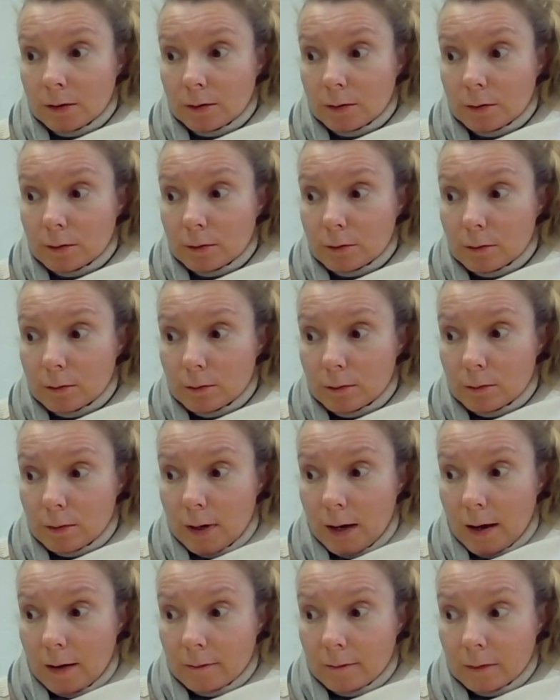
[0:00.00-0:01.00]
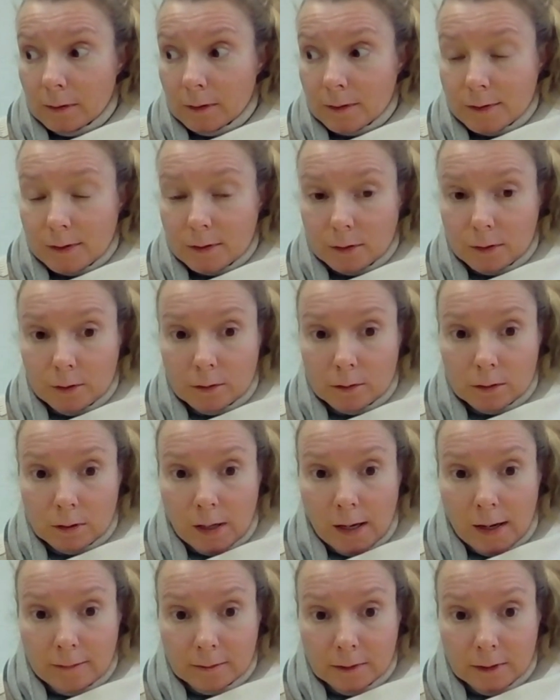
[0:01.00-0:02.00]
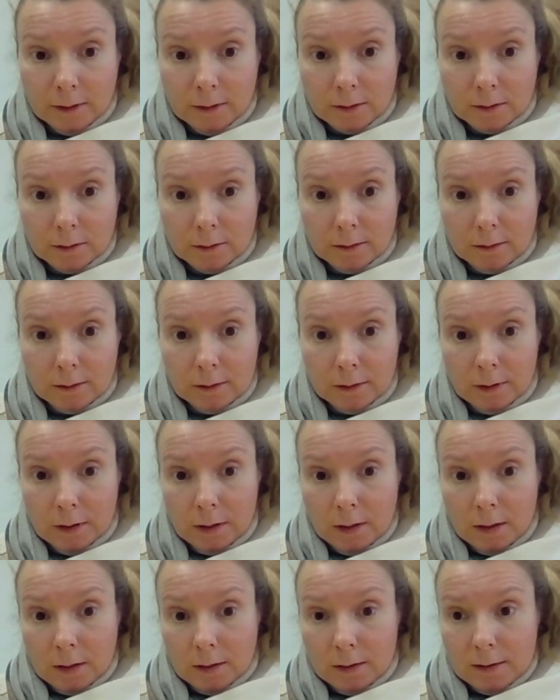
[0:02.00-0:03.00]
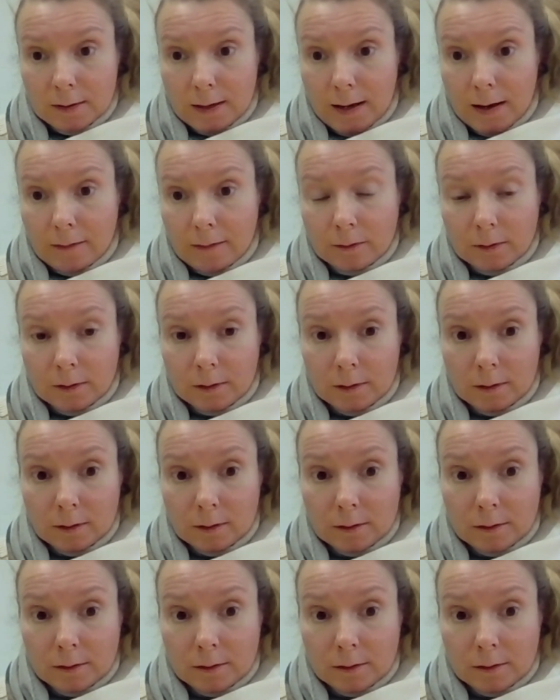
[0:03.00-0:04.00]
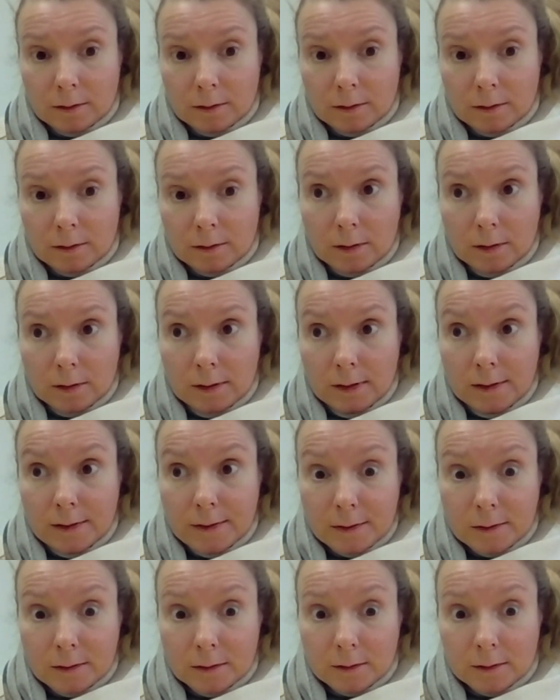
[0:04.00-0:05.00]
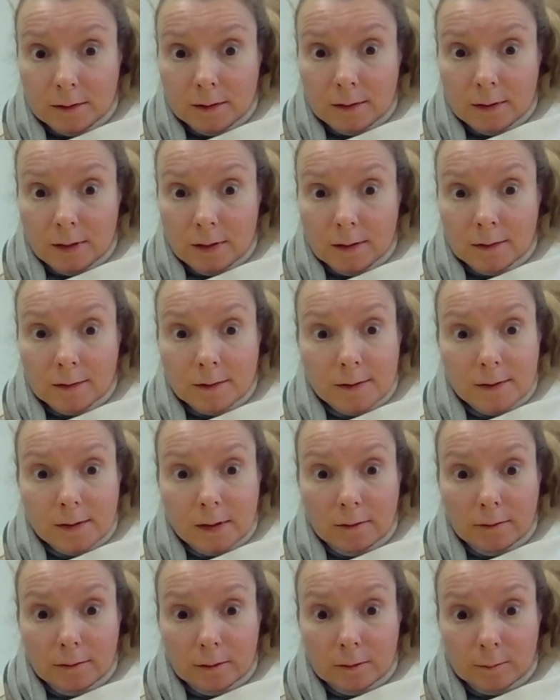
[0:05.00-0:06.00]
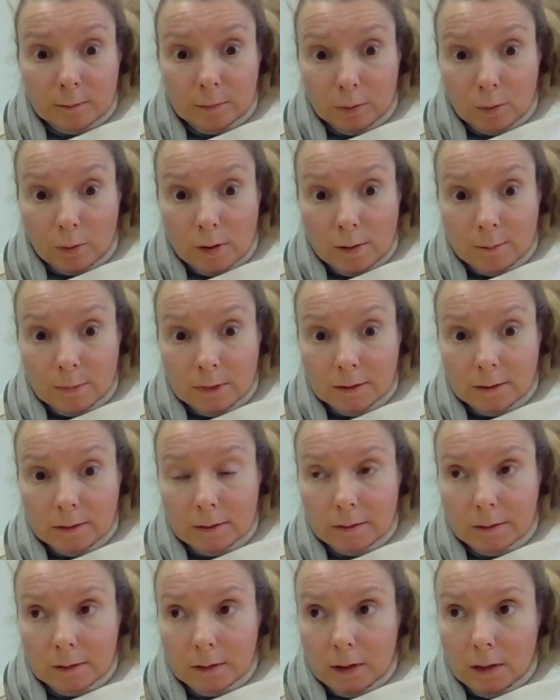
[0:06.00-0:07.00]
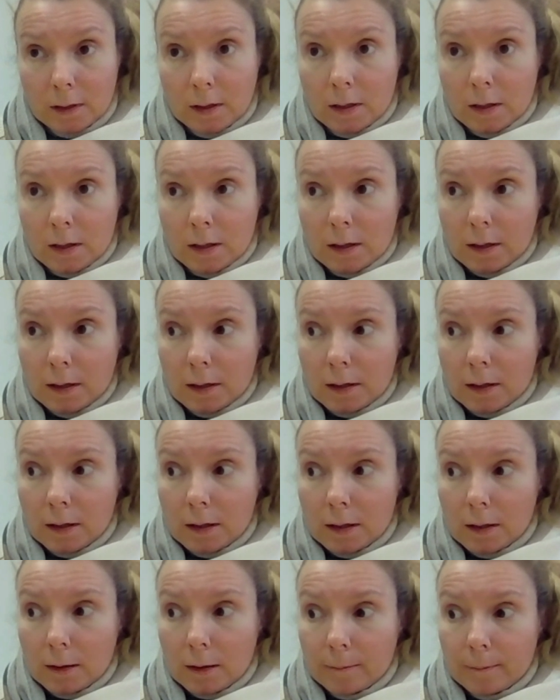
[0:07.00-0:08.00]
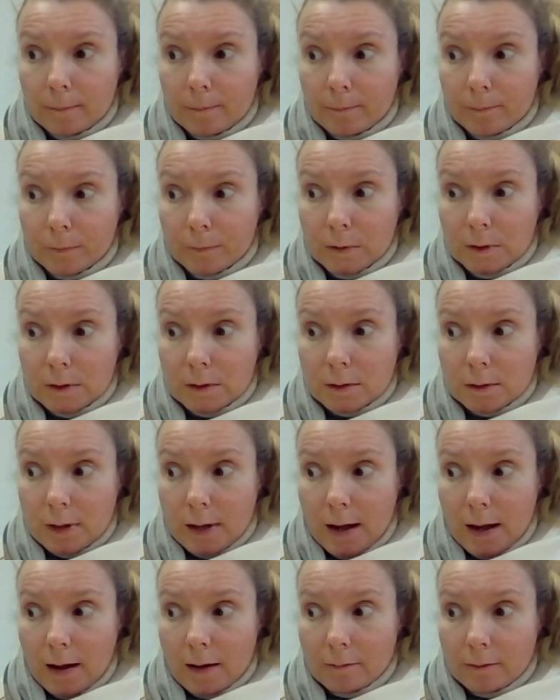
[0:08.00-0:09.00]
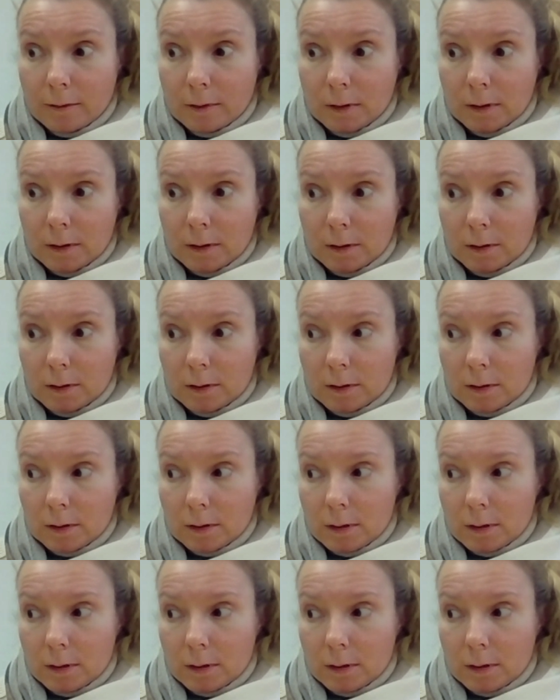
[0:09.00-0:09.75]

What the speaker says: to having a secure livelihood, to having decent and safe employment, to having